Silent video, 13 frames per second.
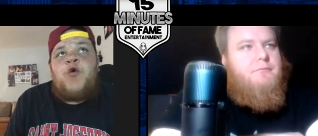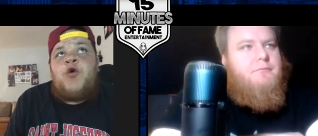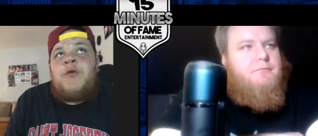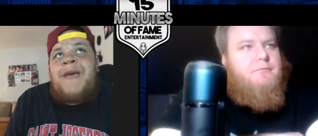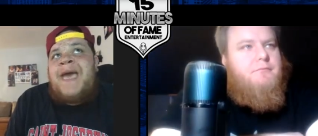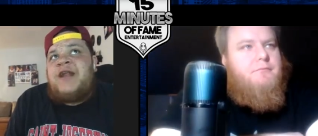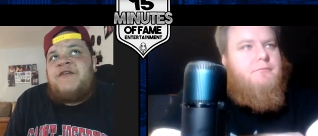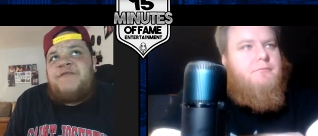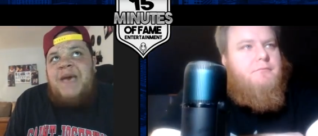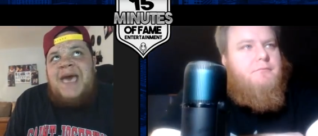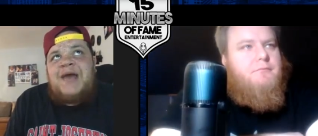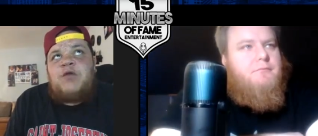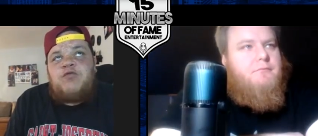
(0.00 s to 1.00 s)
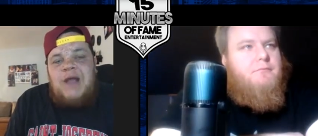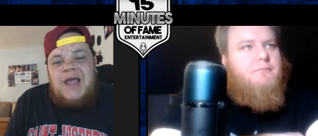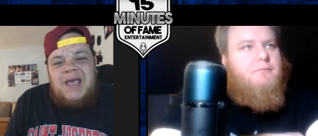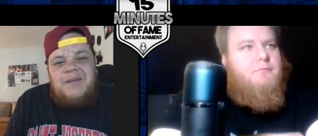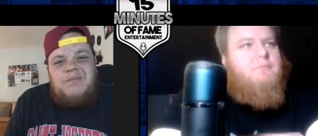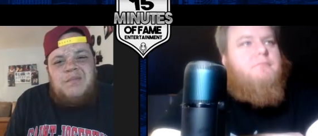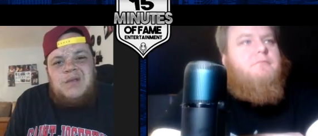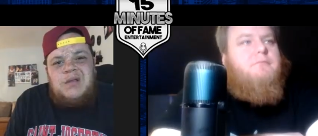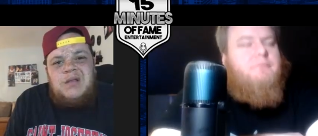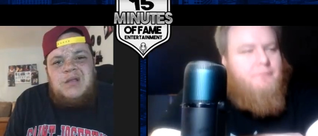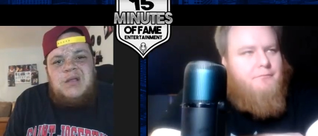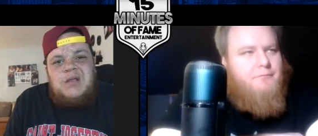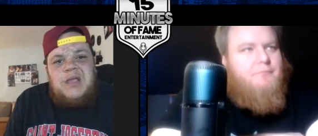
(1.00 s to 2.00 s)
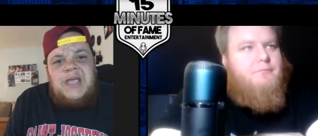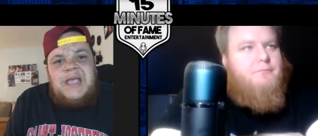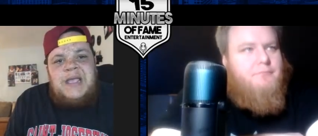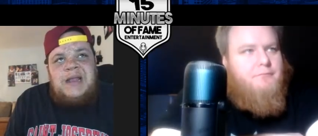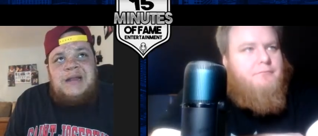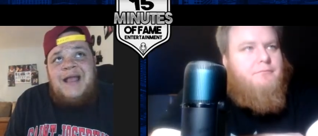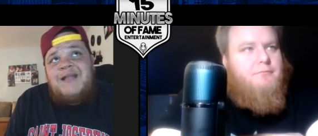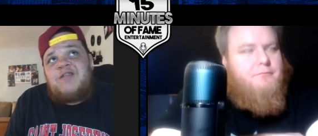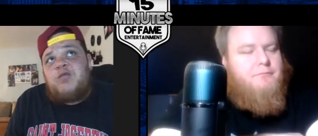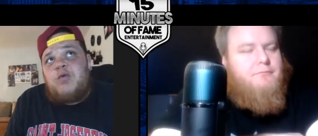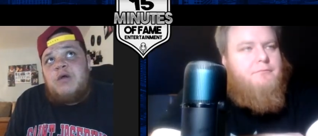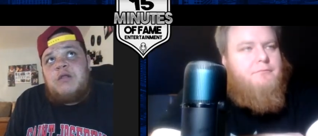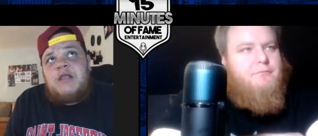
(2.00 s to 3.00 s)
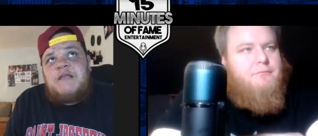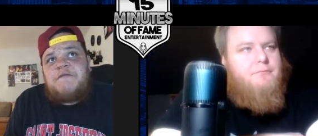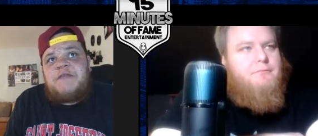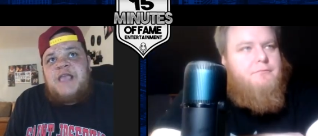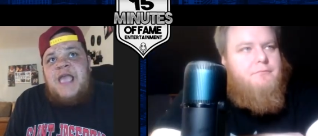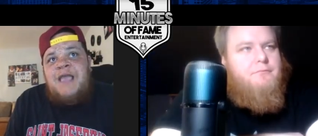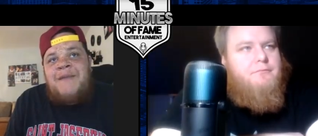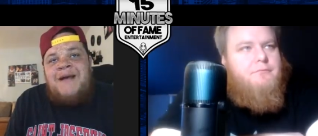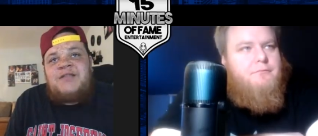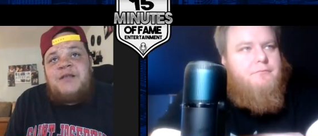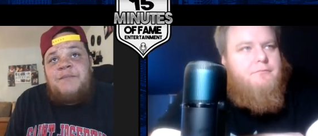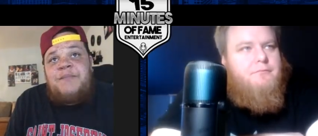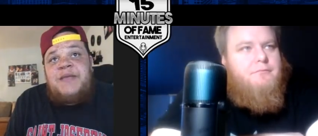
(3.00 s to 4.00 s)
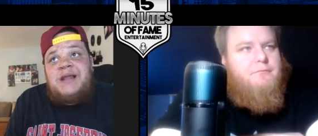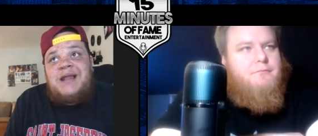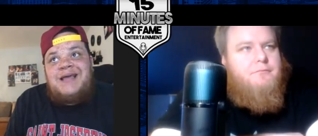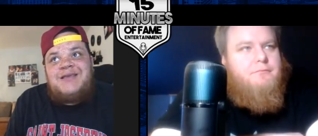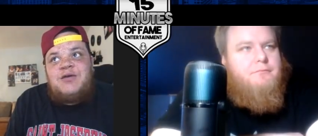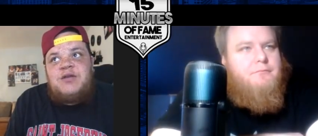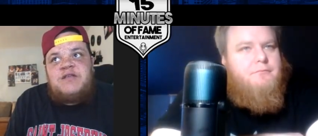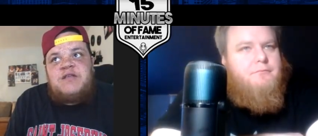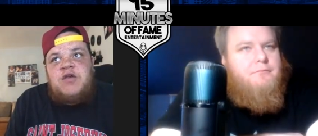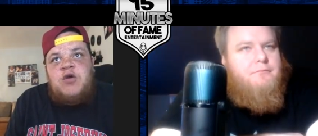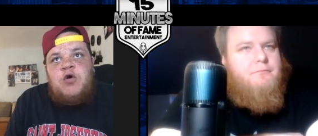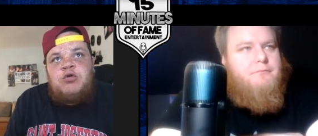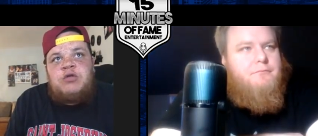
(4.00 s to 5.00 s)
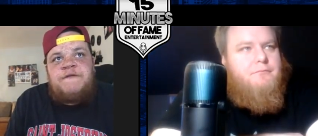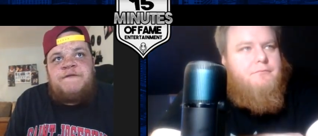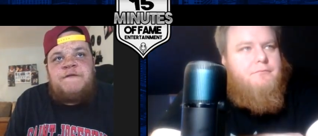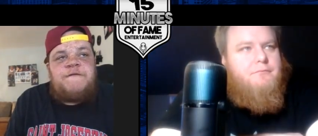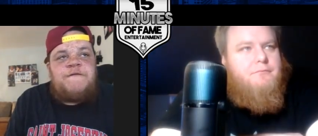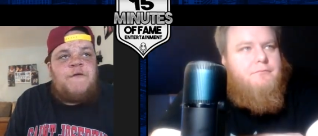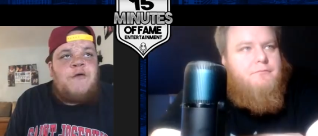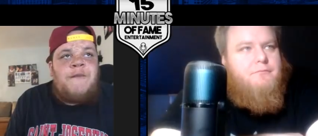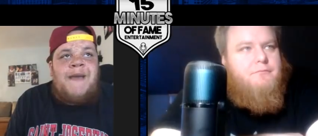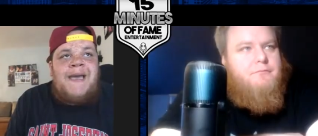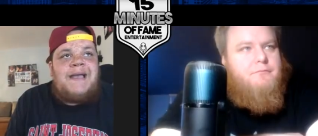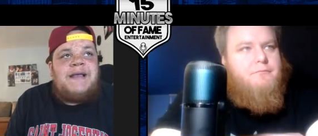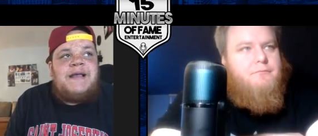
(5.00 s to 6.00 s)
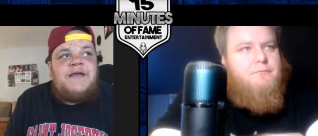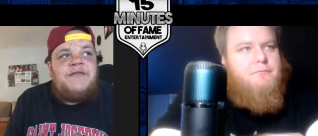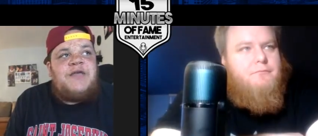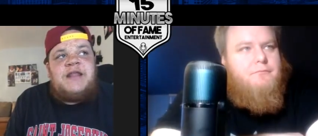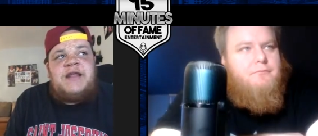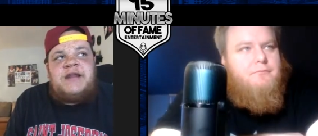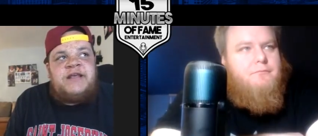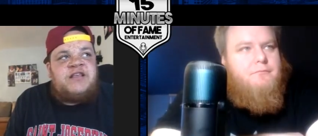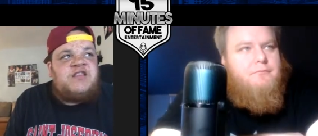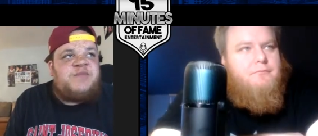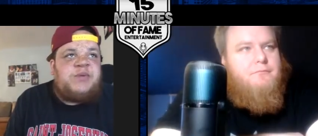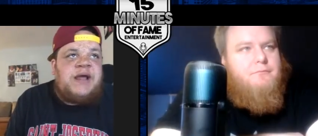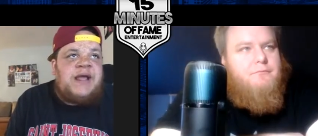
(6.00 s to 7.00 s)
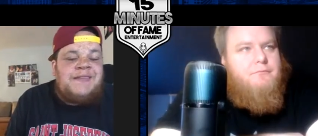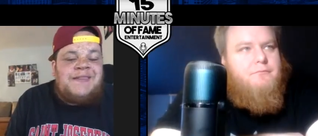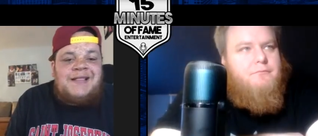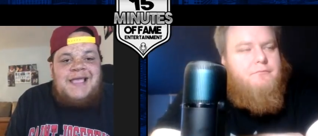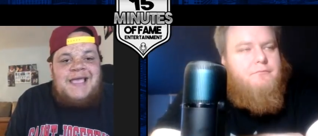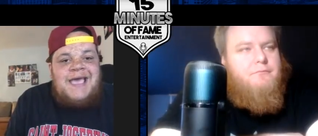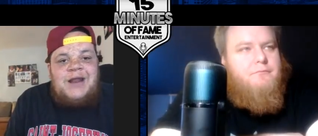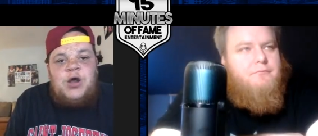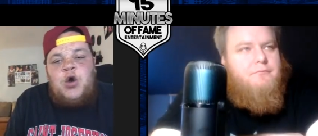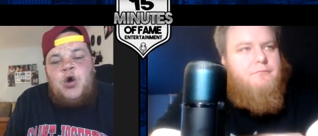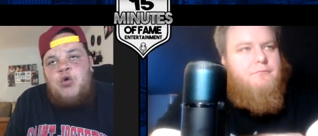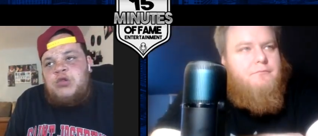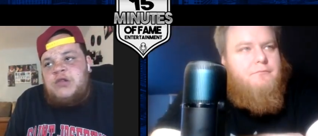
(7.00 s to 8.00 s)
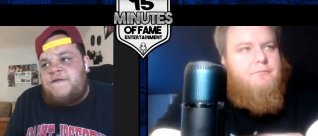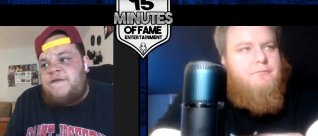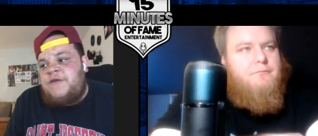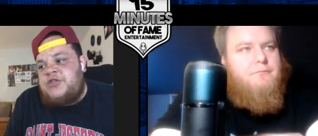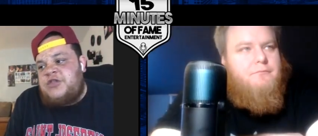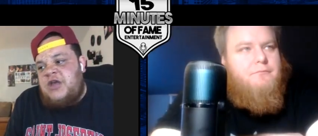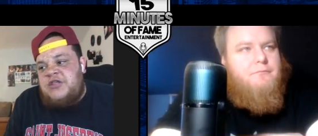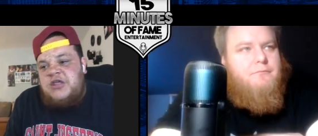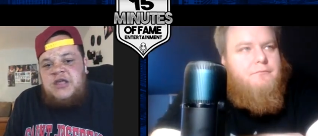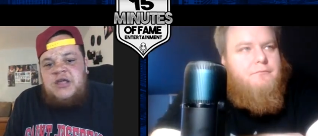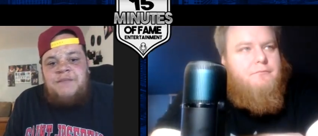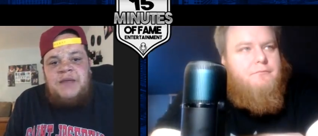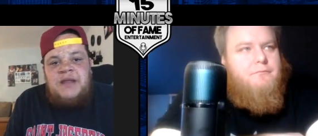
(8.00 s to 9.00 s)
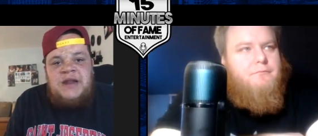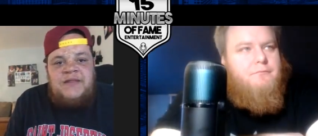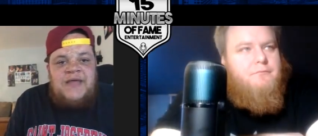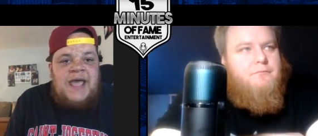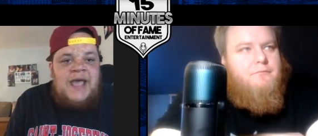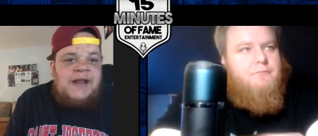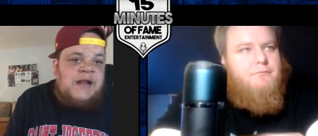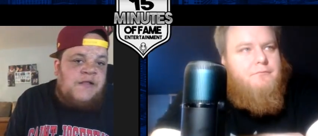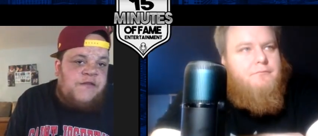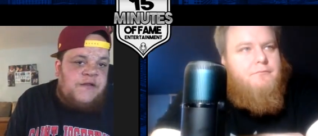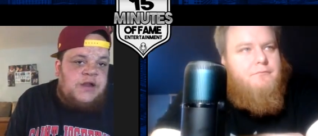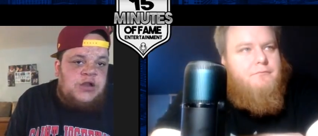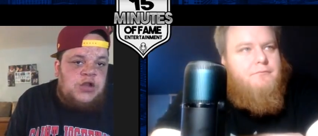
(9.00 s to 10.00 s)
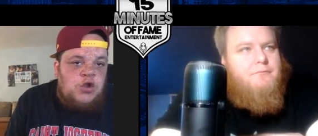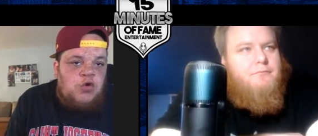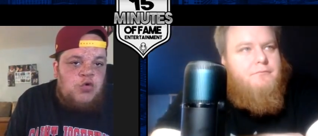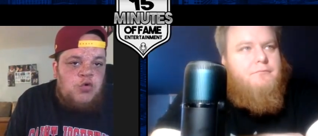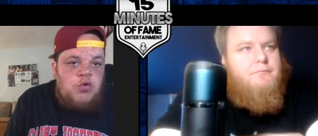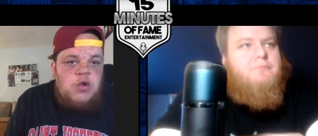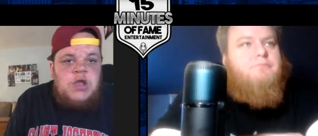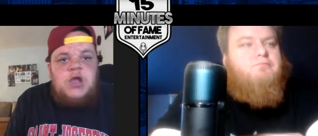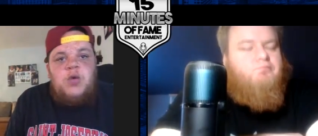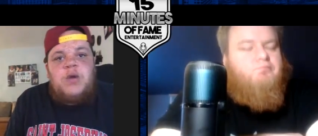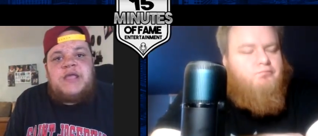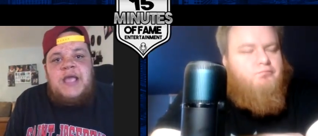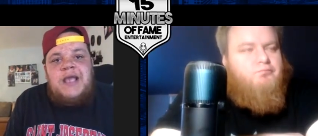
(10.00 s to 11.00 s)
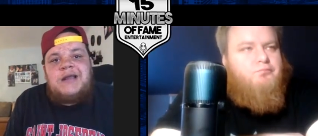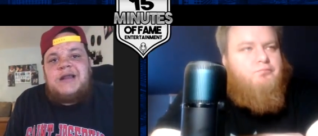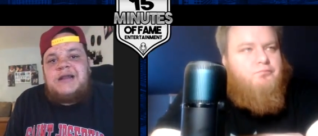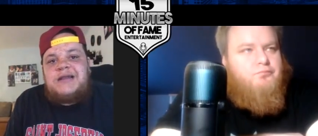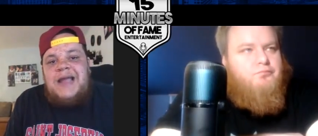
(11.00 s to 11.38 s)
Speaker 1: format of battle rap and that's what it came out to be. Like, yo, this is a whole different format. They didn't explain that they had a whole different judging committee that had nothing to do with King of the